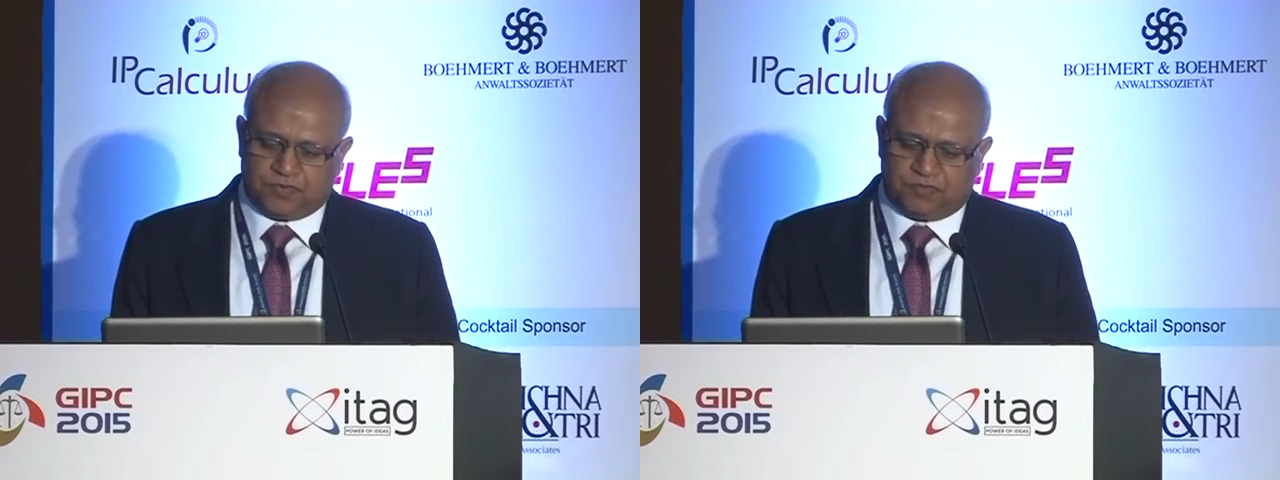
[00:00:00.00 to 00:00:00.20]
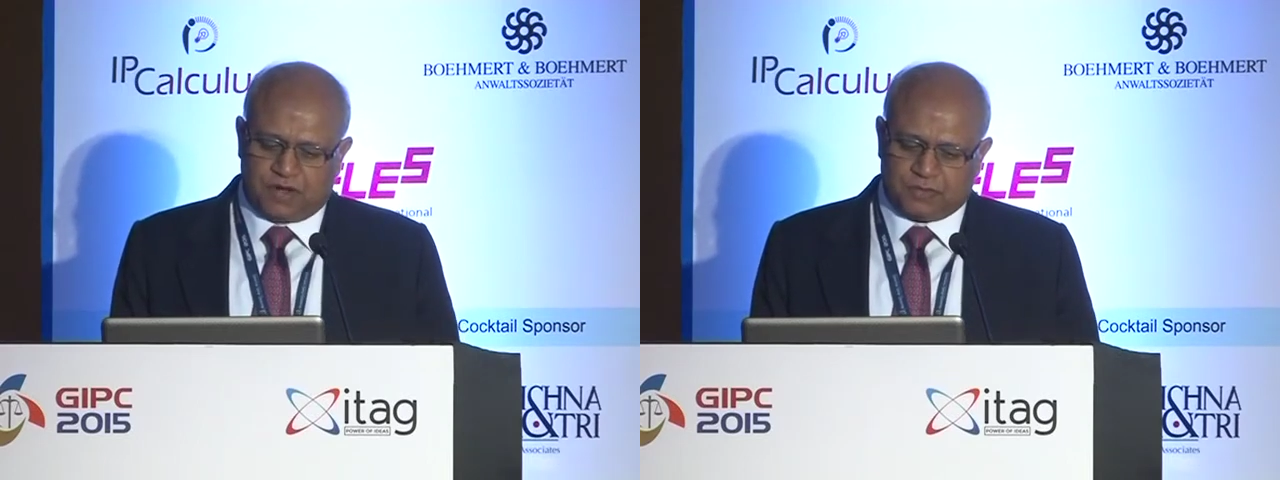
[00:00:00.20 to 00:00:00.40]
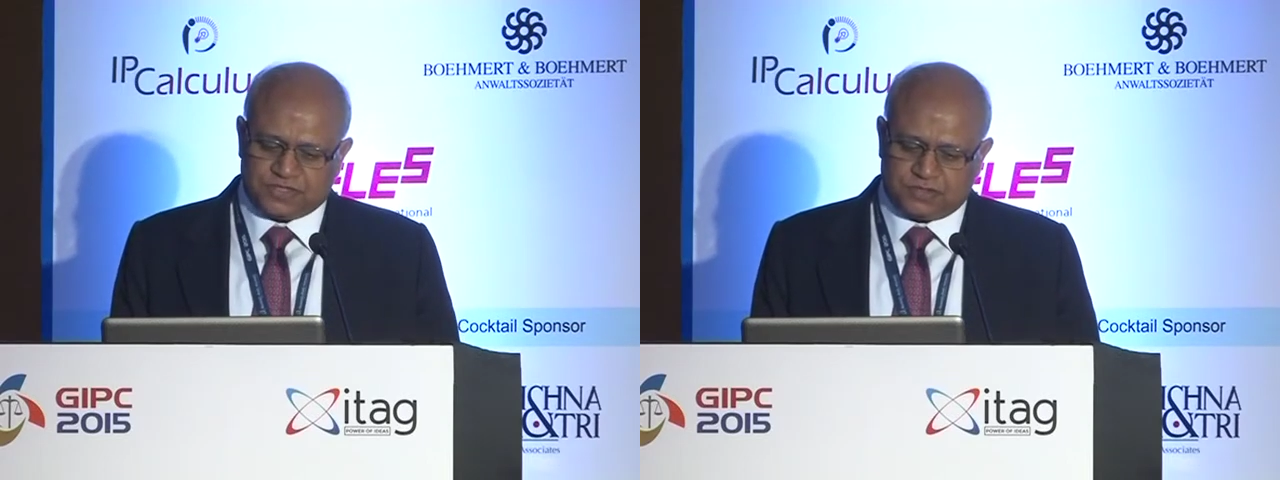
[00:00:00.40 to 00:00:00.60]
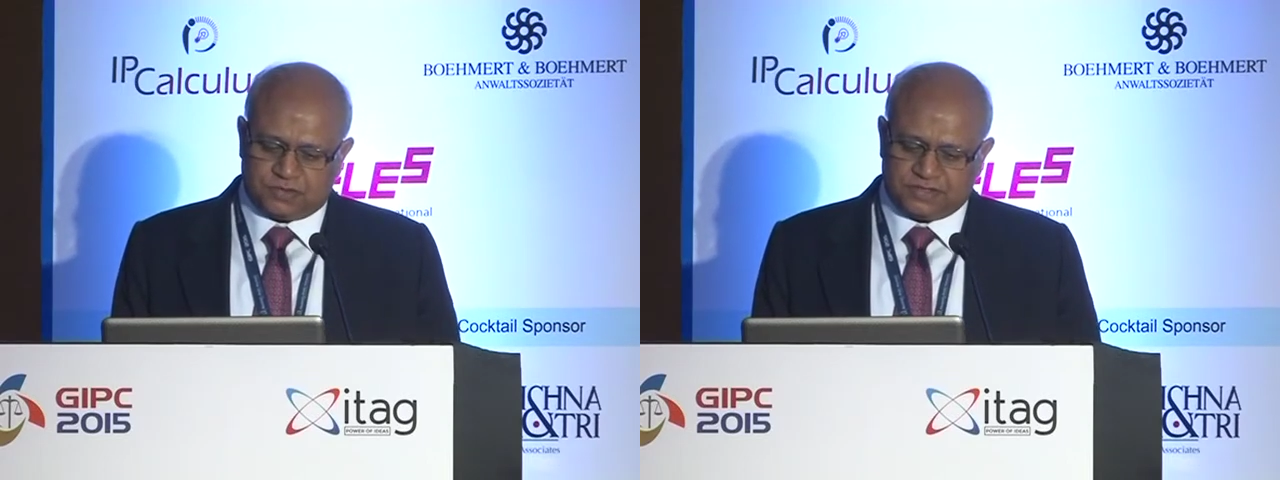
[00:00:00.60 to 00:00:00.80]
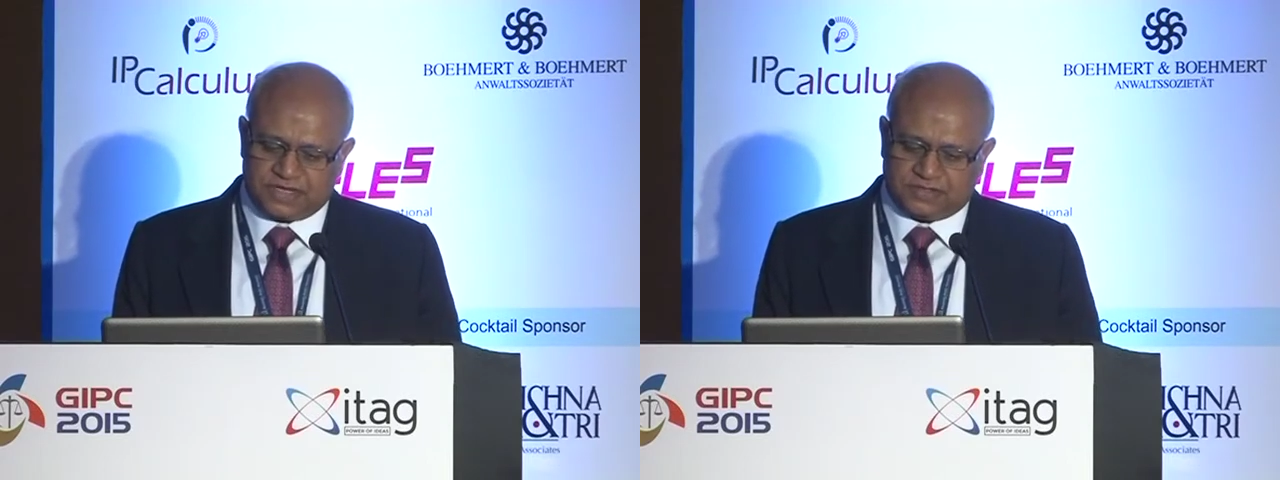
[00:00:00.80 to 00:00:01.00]

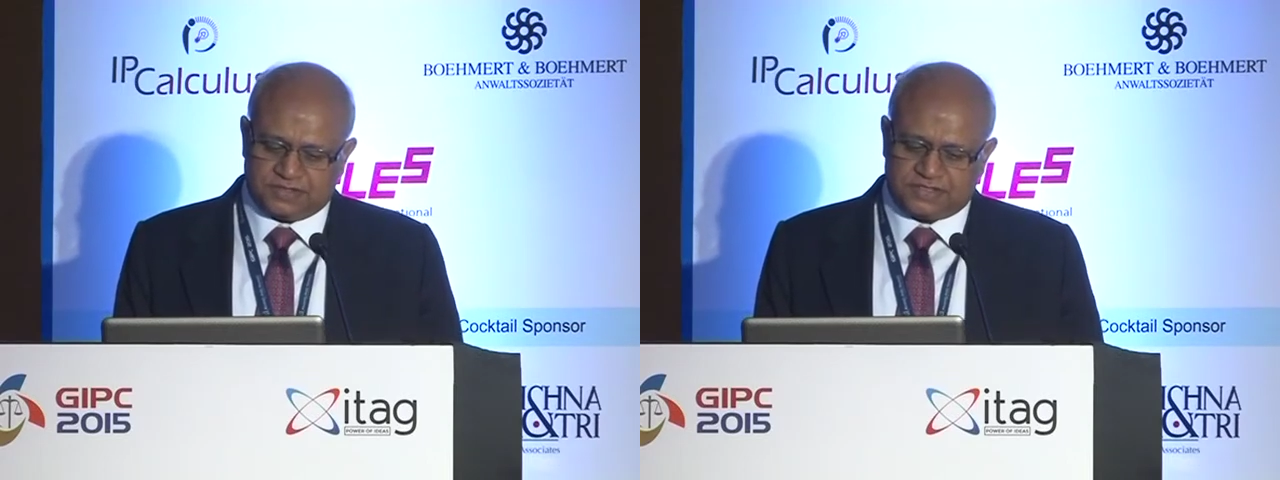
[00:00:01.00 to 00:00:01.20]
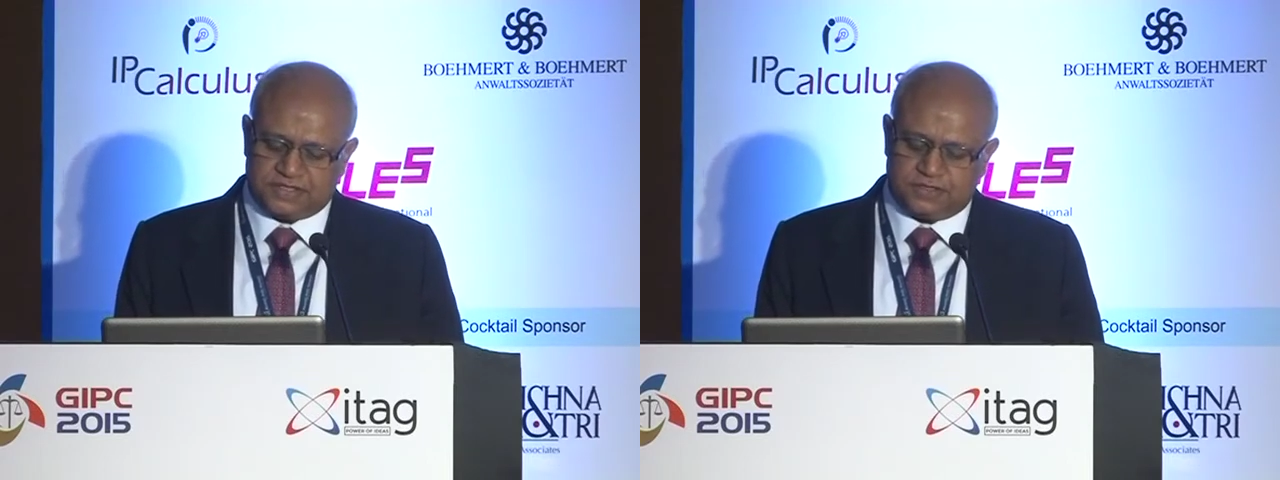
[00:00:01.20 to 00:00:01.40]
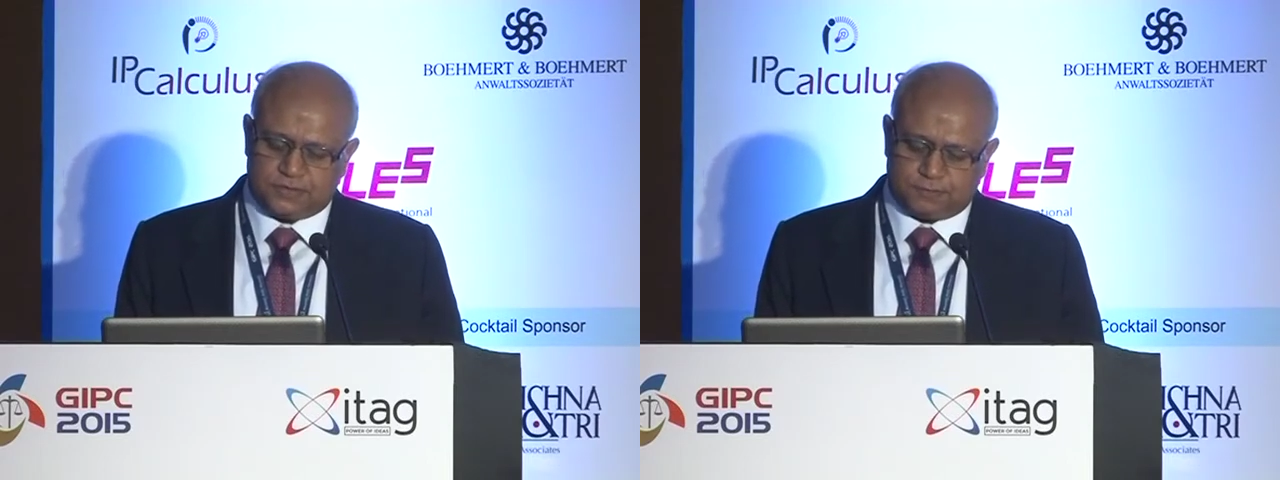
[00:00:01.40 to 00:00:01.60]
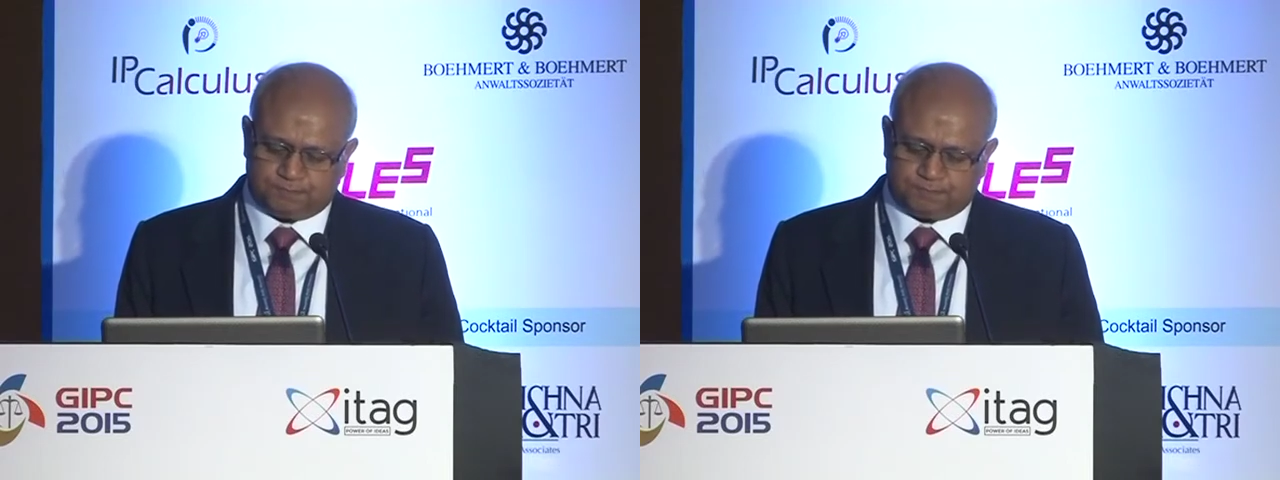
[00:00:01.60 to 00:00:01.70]
pharmaceuticals are concerned.